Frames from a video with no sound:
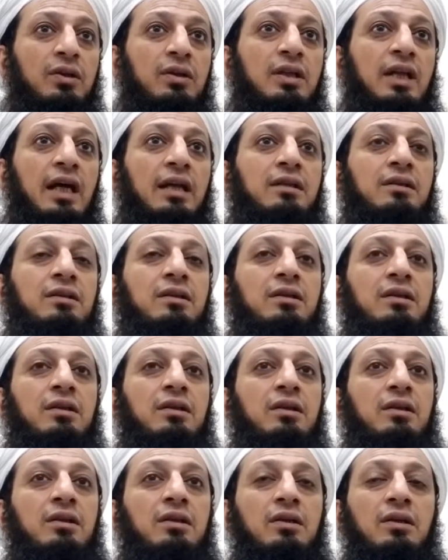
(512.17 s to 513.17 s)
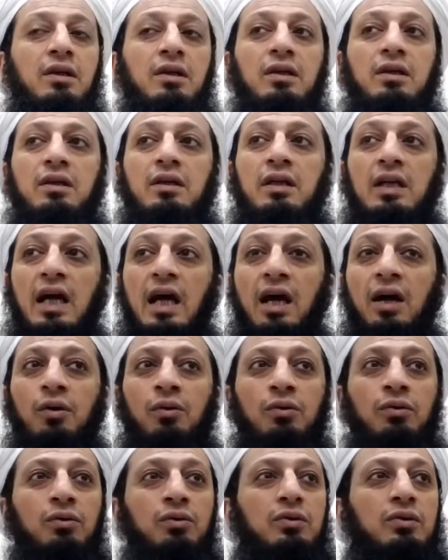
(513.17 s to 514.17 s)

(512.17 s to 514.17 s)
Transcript: that now